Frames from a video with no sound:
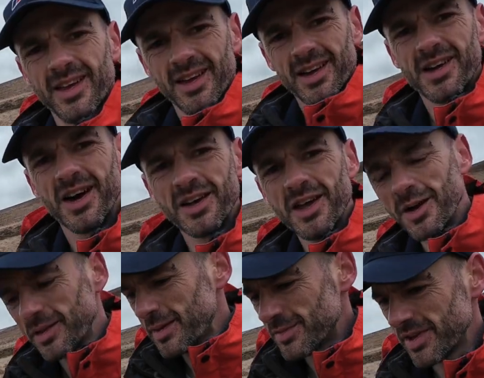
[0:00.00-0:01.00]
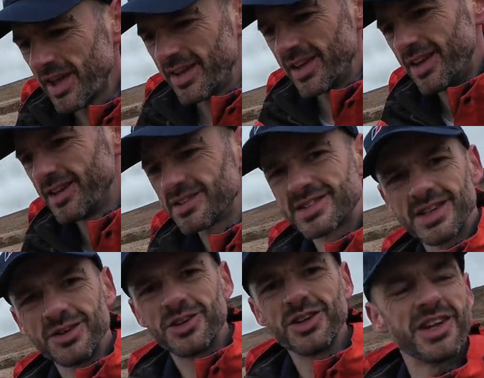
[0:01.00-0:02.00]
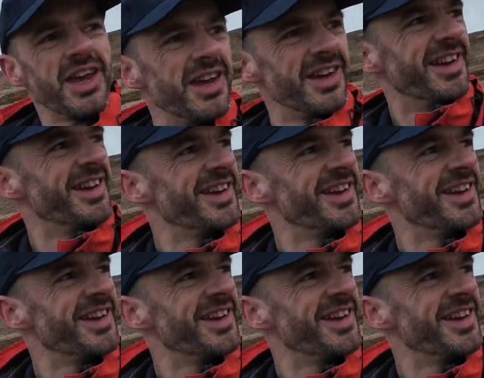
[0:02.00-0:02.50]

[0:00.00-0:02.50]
I can't help keep saying it. It is so good here.